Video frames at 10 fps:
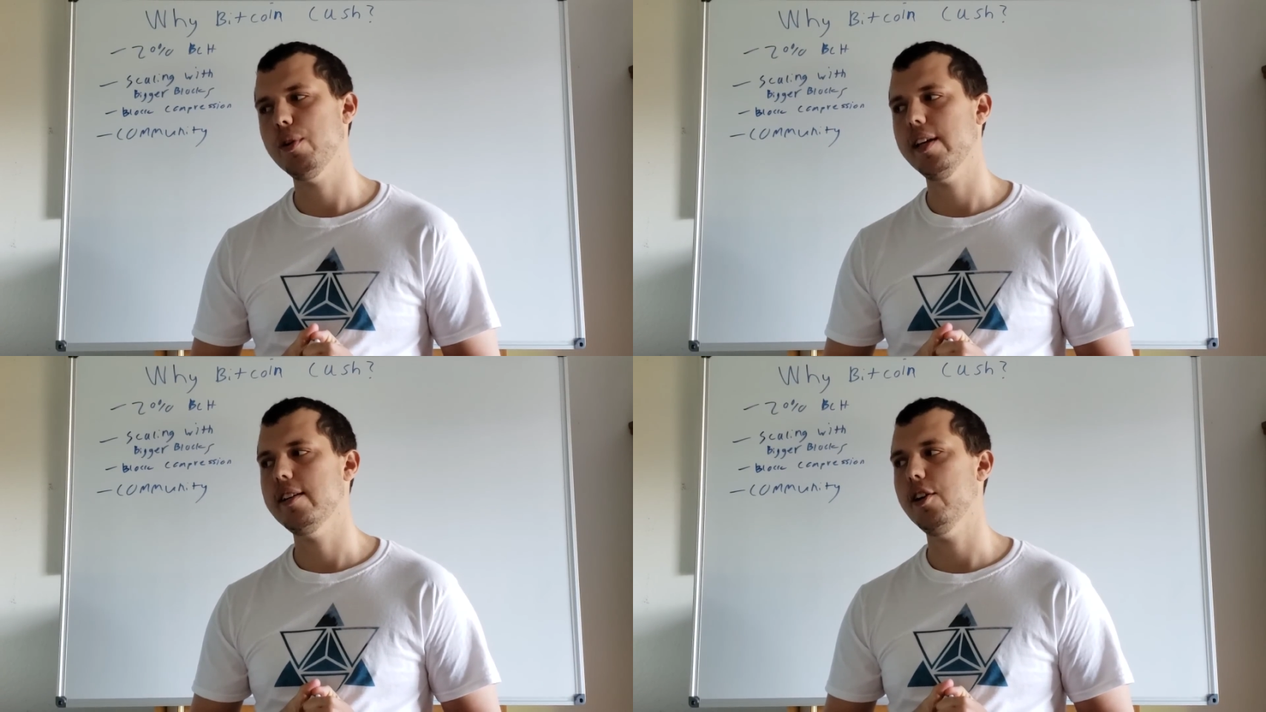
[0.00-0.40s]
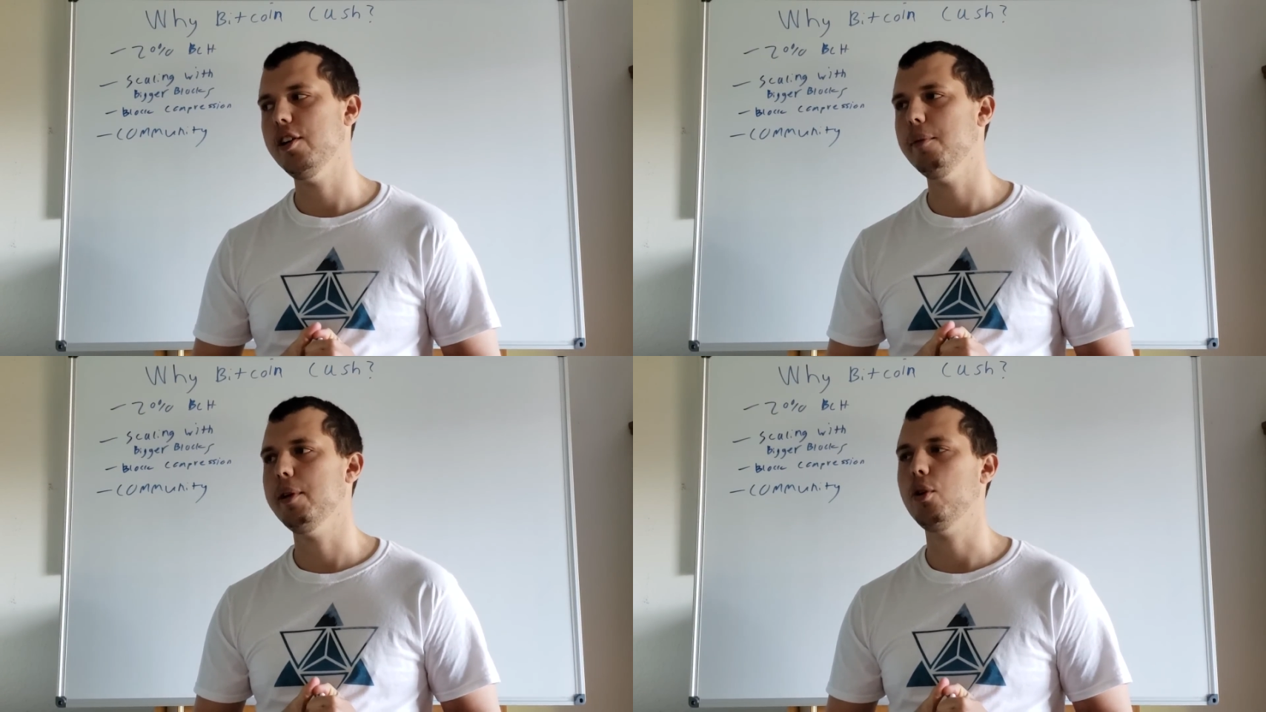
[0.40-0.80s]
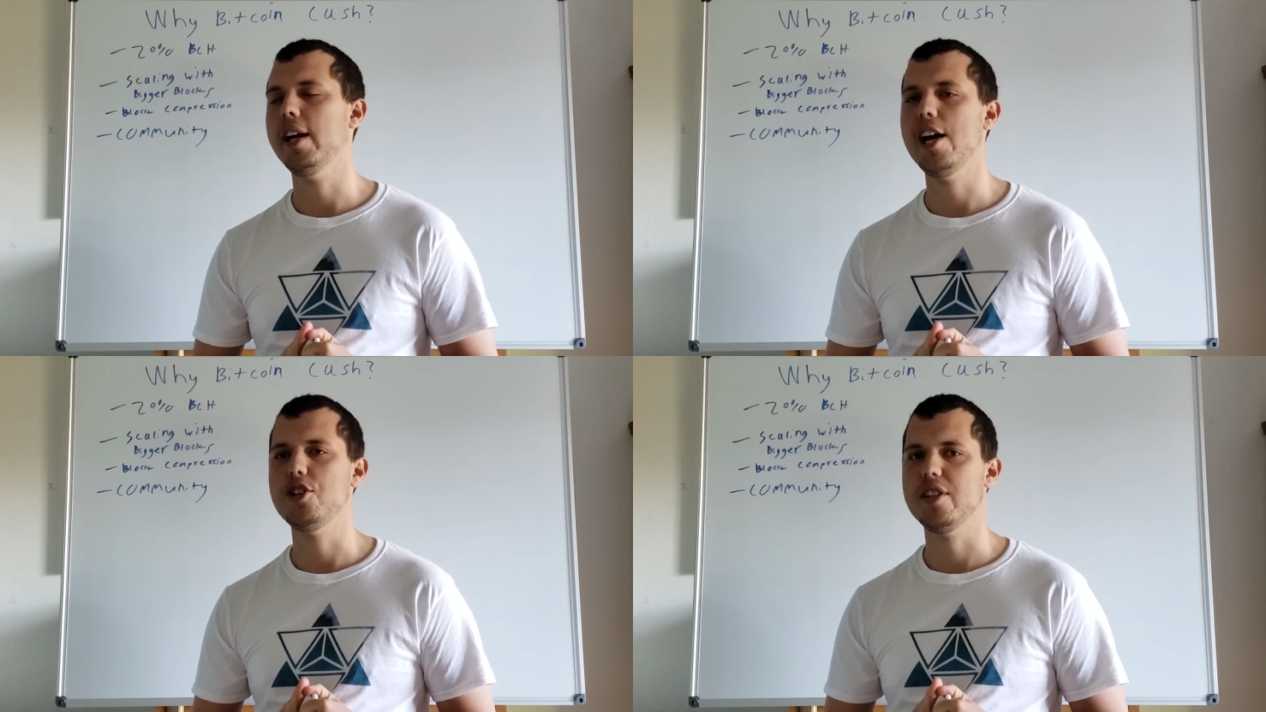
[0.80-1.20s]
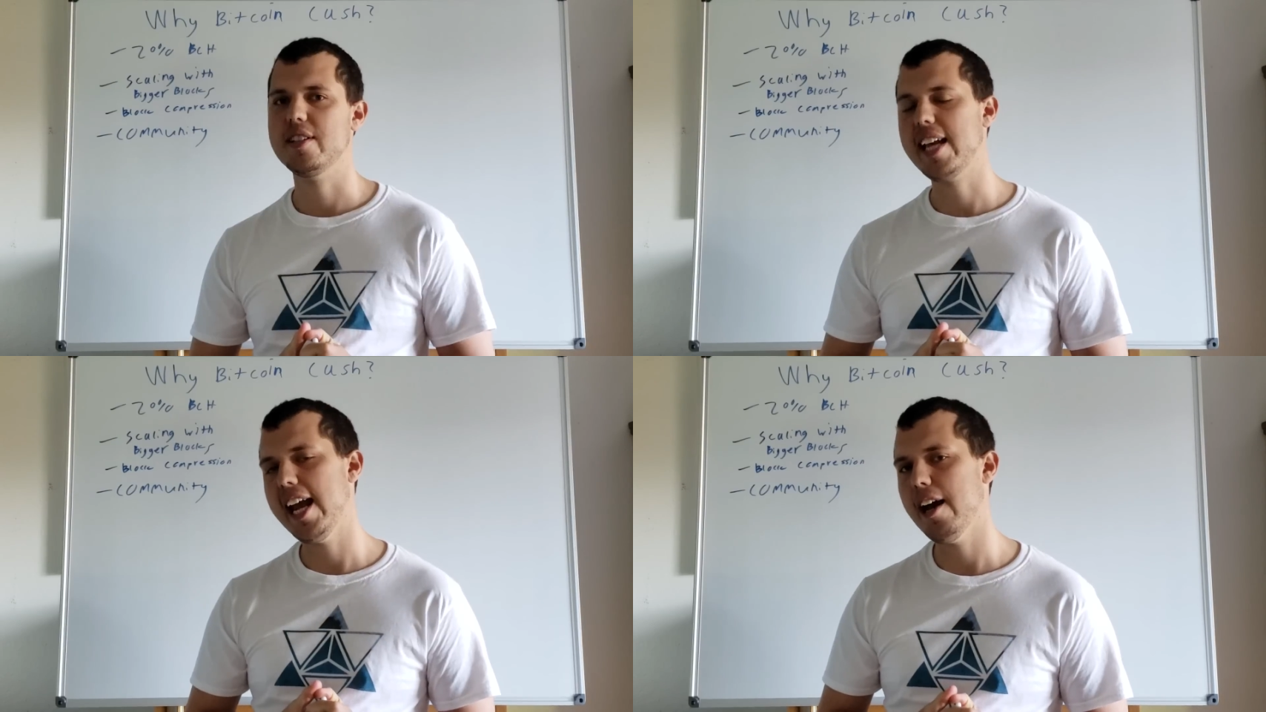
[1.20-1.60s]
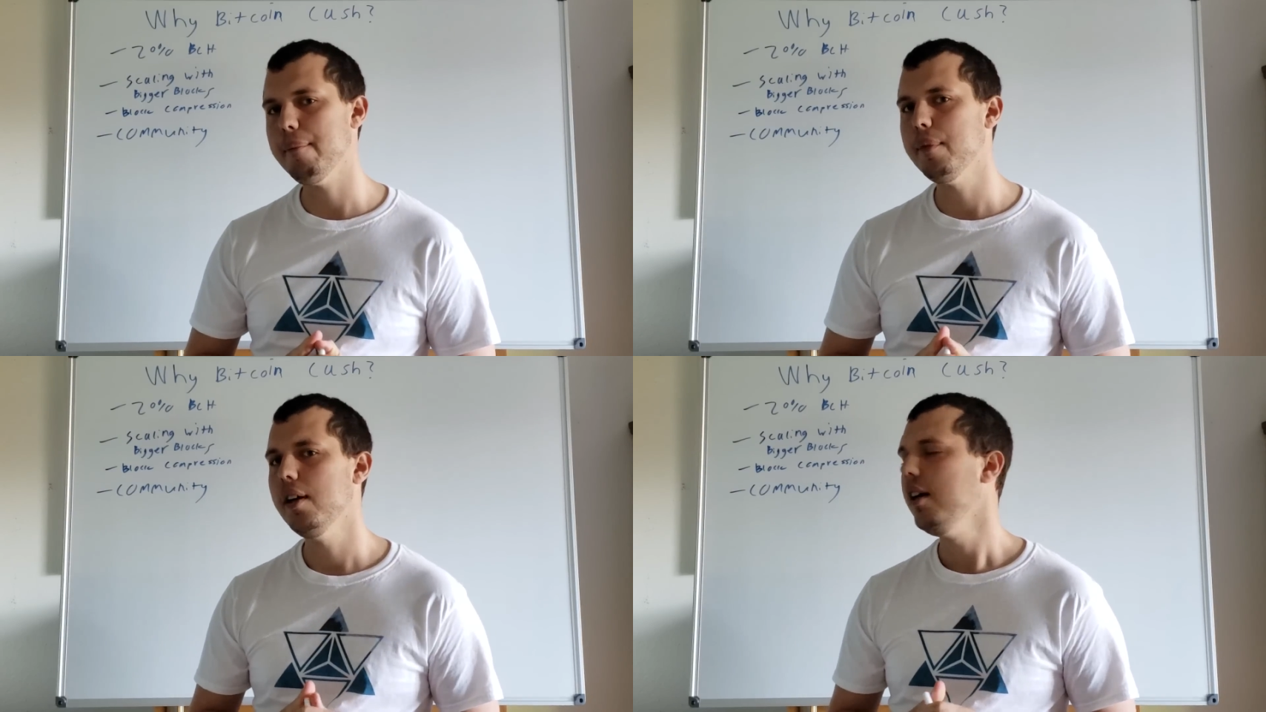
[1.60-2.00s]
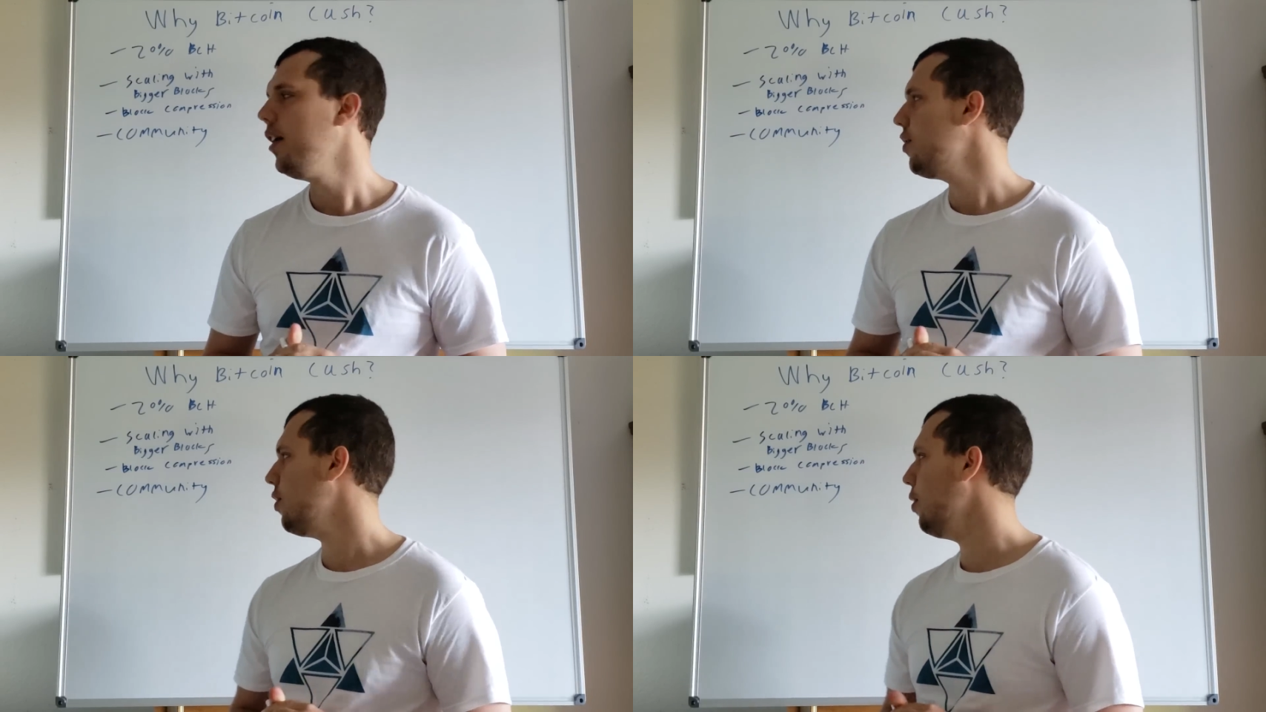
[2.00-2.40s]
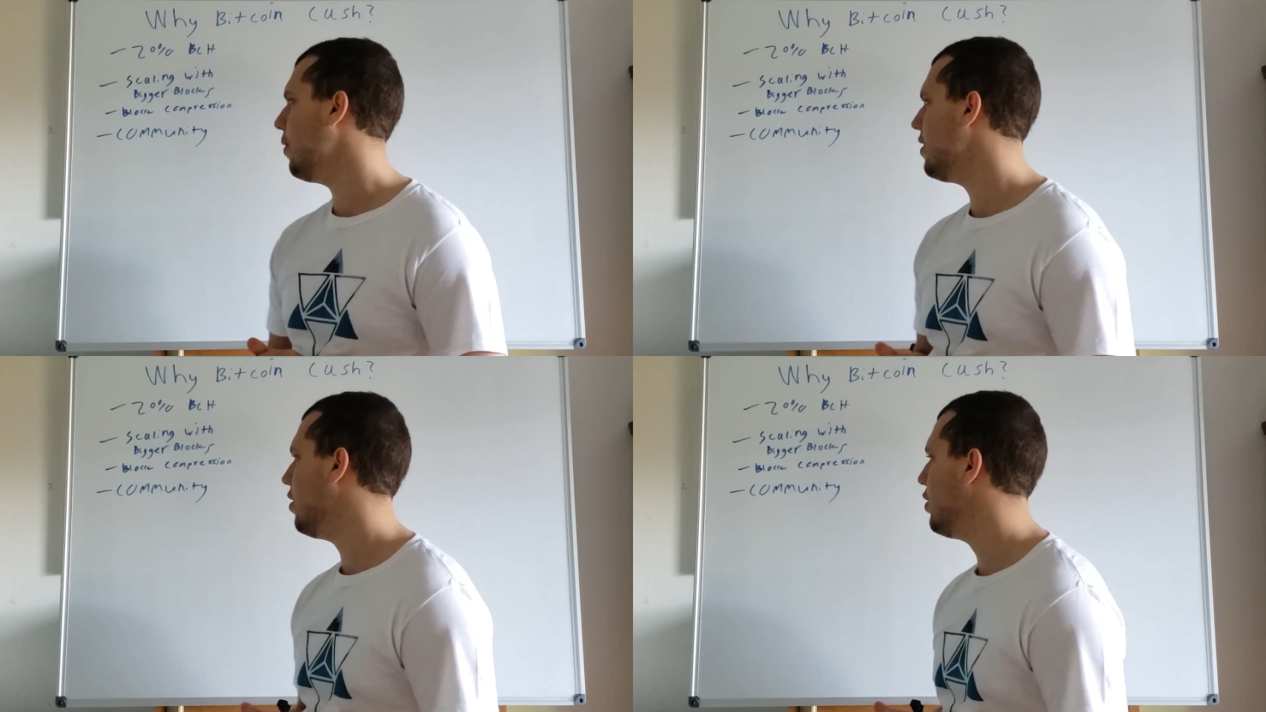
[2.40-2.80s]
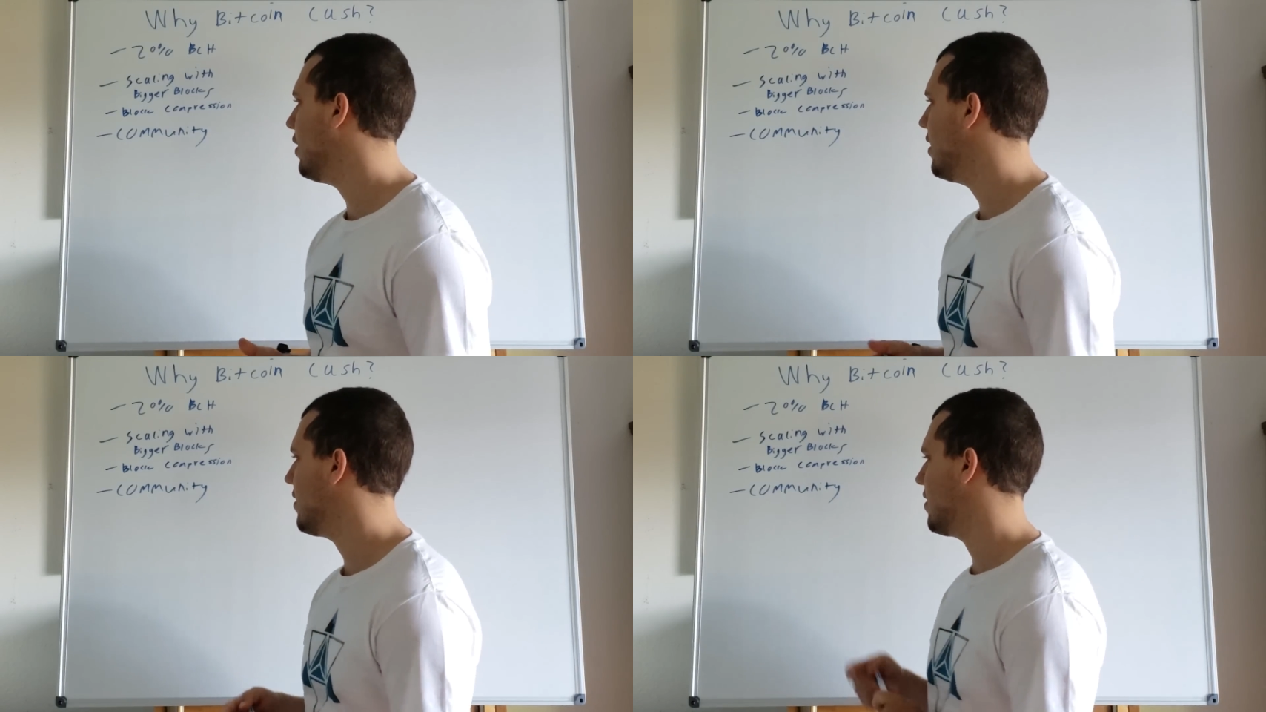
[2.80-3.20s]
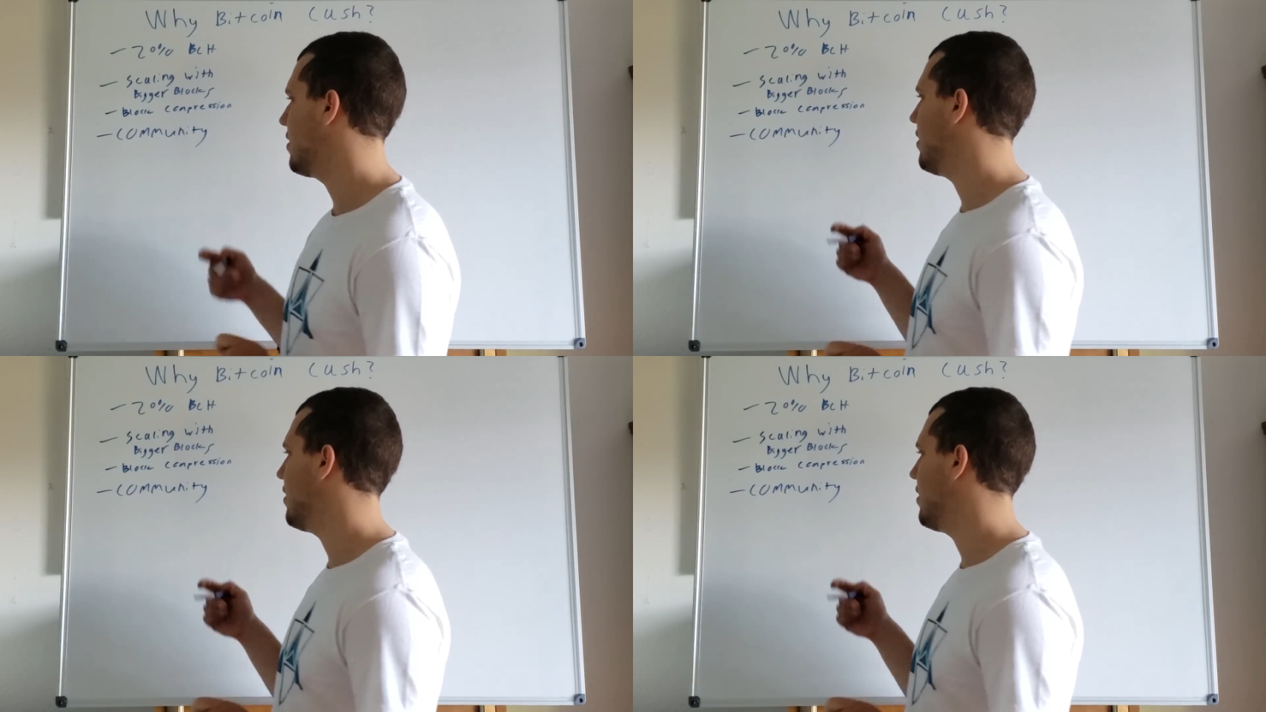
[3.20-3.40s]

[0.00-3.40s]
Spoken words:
where they tell you that Bitcoin Cash is a scam. So they tell you that it's a